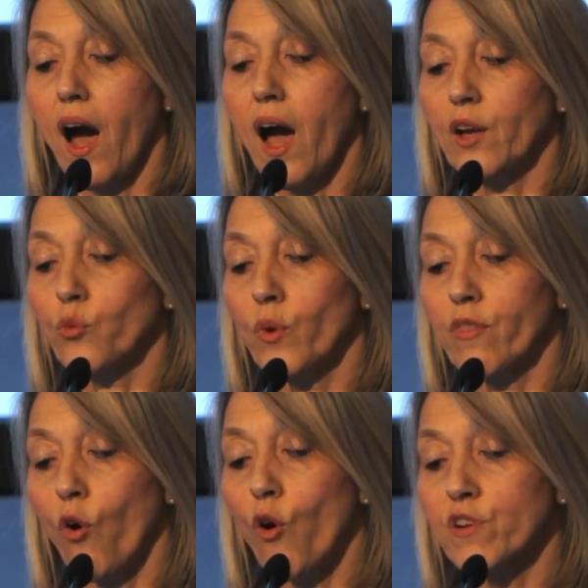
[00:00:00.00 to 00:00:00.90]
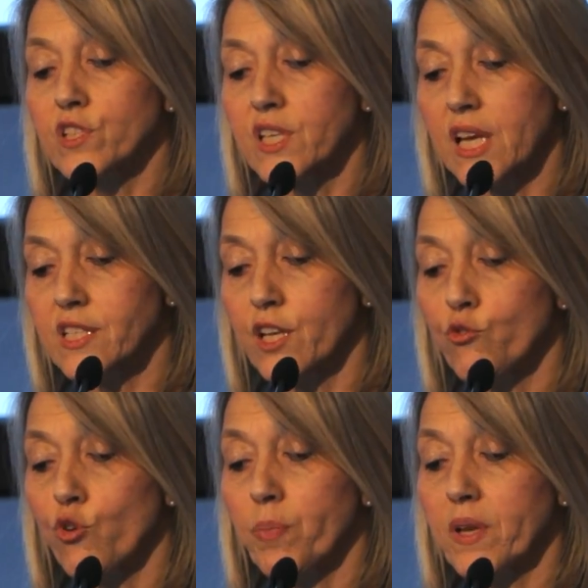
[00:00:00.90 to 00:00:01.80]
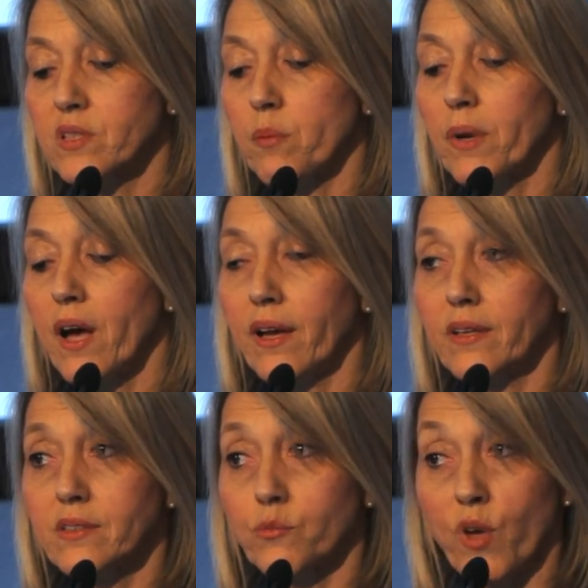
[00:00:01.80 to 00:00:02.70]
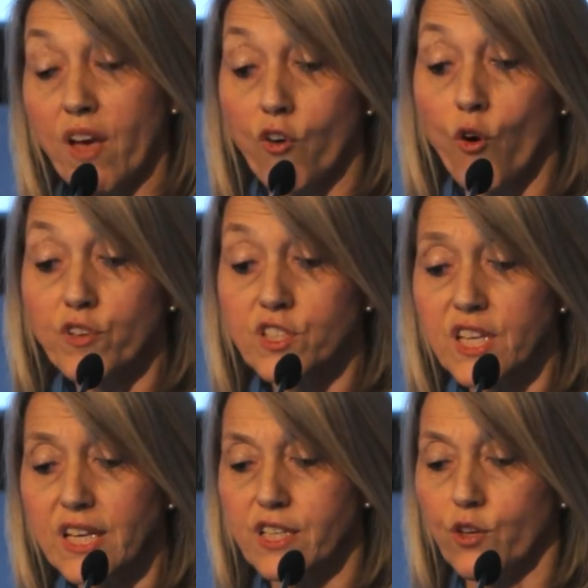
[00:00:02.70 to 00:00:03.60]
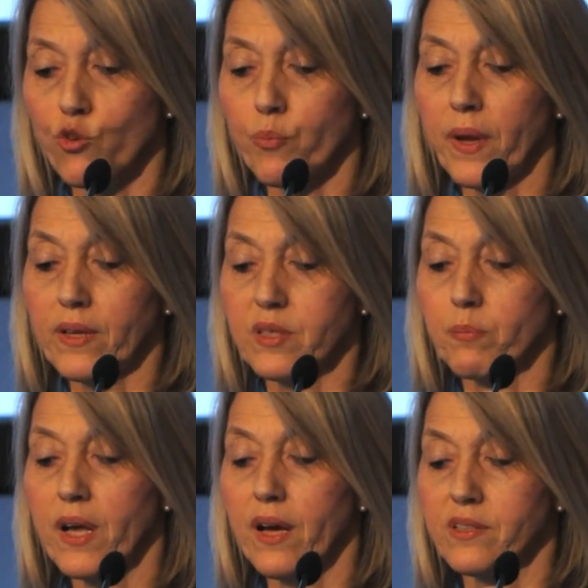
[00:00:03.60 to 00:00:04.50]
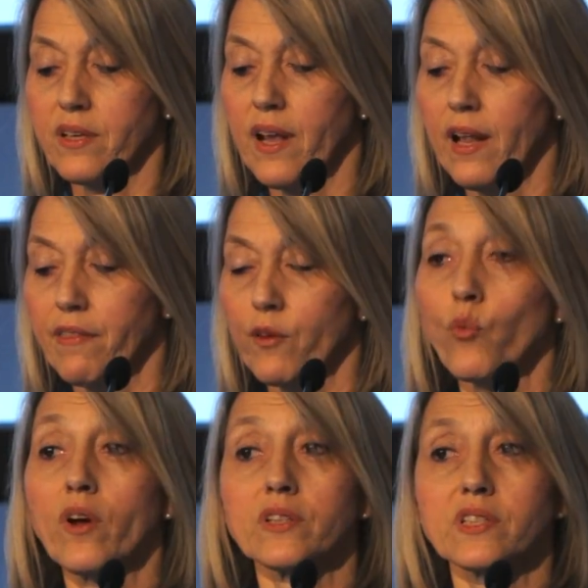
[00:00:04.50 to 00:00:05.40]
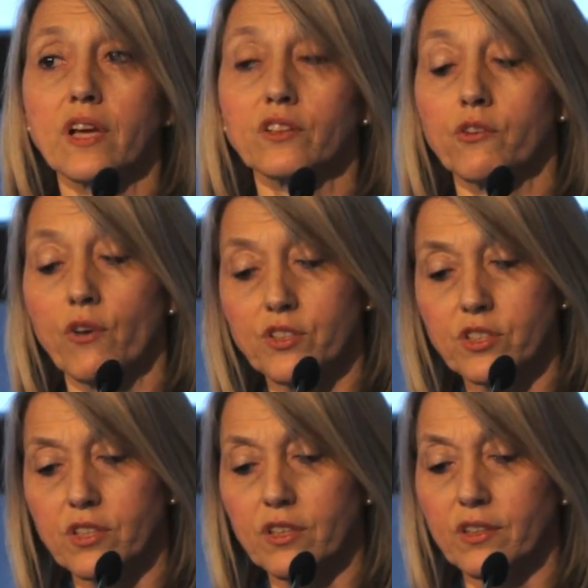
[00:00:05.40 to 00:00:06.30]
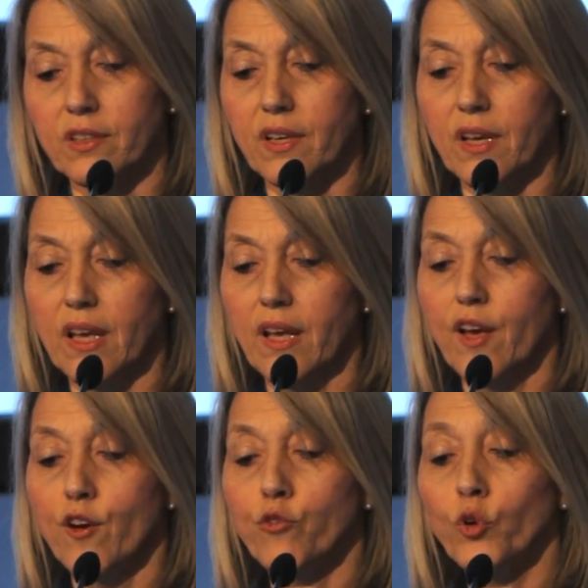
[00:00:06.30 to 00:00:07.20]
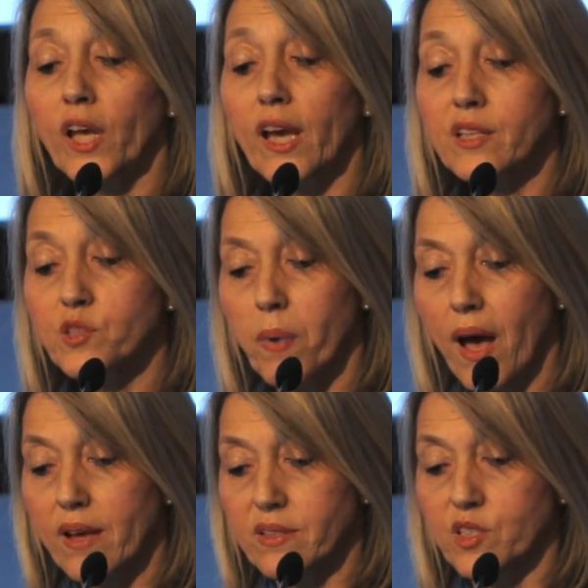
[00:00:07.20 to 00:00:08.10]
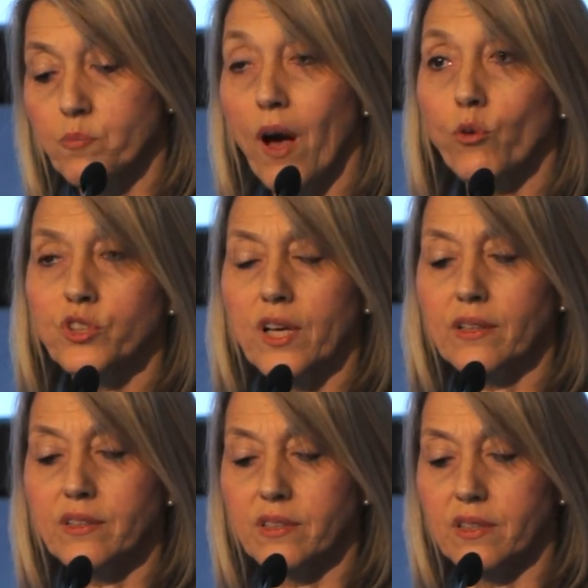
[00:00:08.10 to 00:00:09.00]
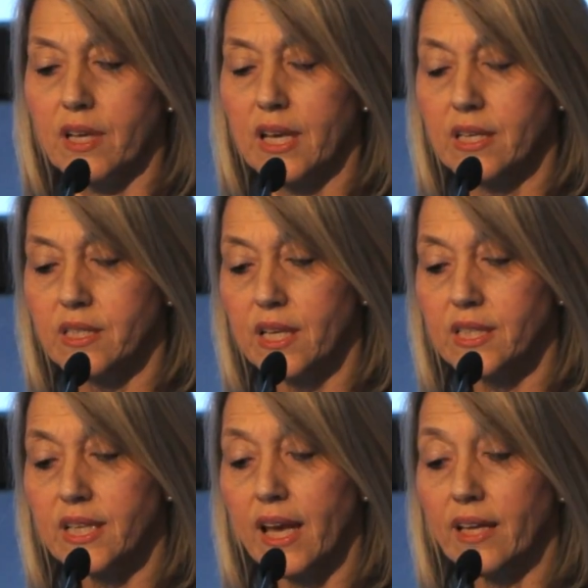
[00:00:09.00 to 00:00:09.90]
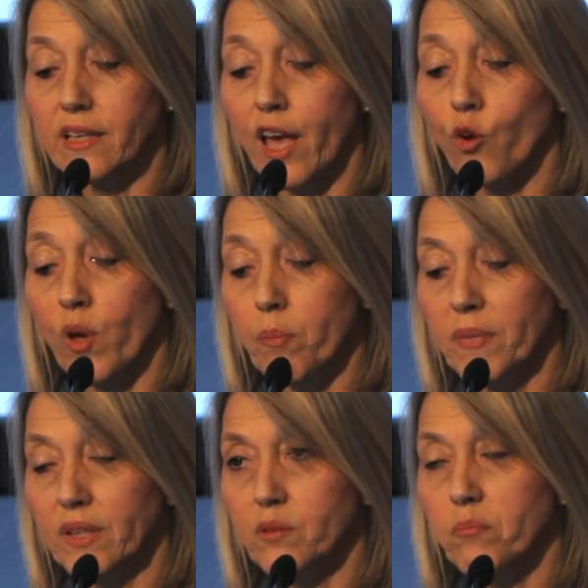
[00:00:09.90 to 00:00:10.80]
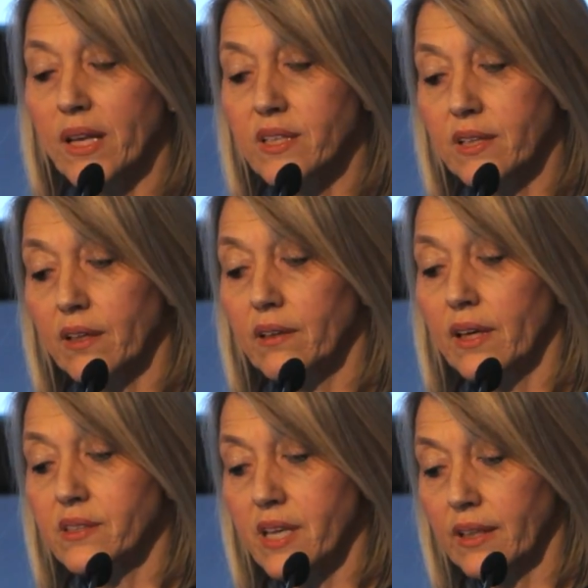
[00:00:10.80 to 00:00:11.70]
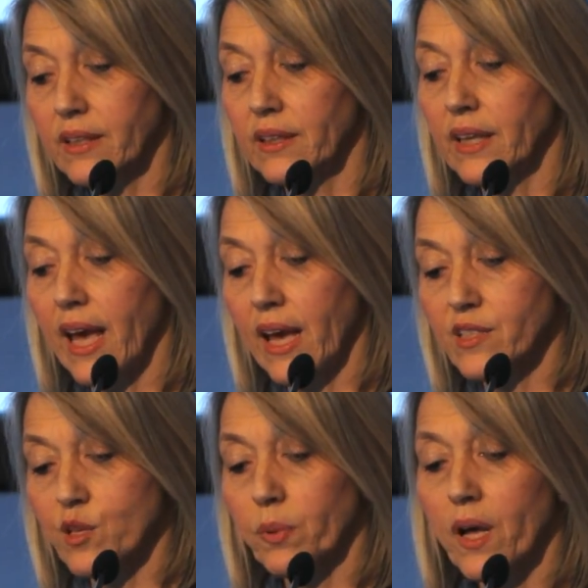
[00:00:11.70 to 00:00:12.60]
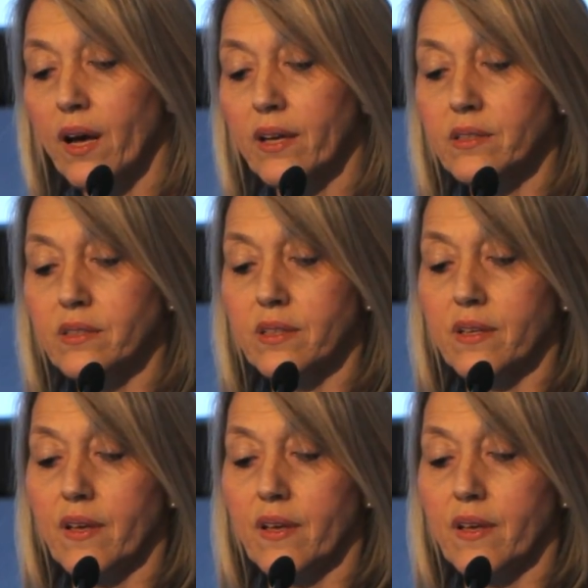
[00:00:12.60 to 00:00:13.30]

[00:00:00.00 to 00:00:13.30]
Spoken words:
And with over 60 European suppliers, we have over 60 European suppliers in health and wellness sector registered, 48 spas and spa hotels, 68 equipment, medical and technical aid suppliers,